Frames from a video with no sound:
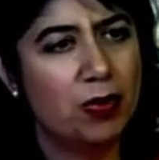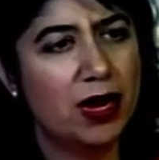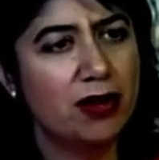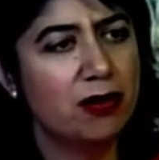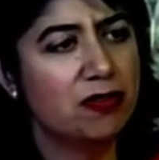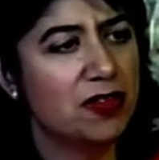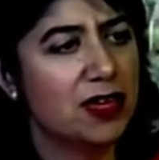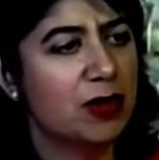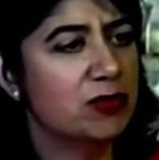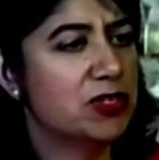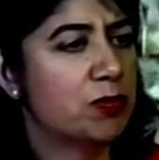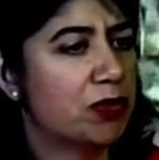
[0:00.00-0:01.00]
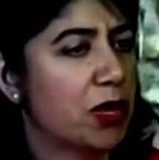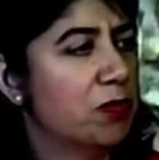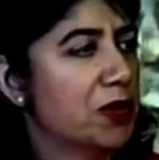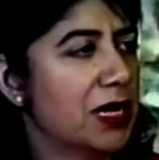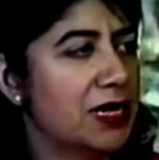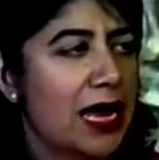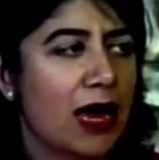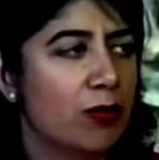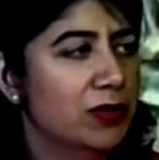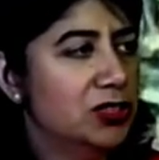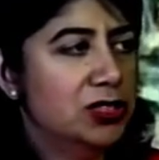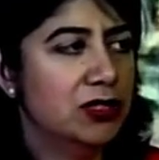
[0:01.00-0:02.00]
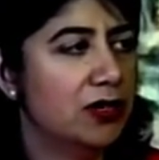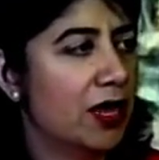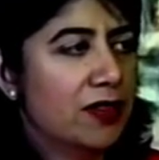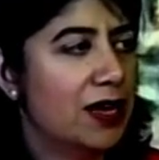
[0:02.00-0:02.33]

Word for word: But I don't think it was appropriate now, and,